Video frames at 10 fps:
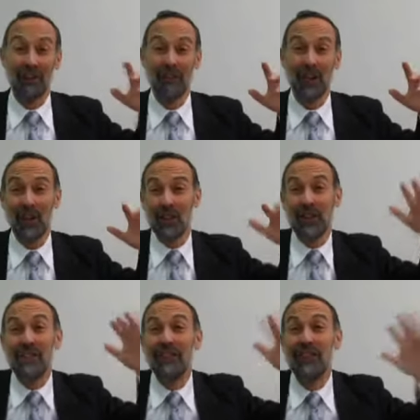You know, there are
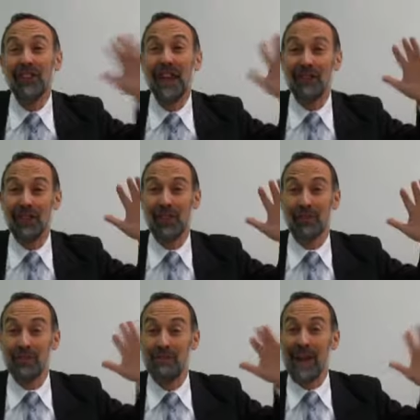different levels
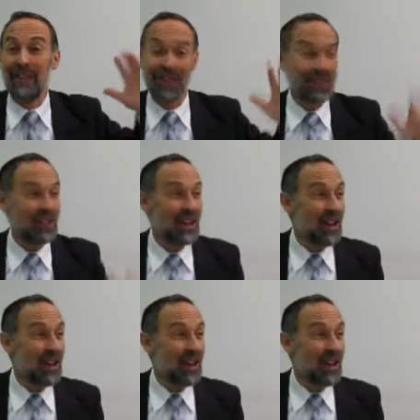of repentance,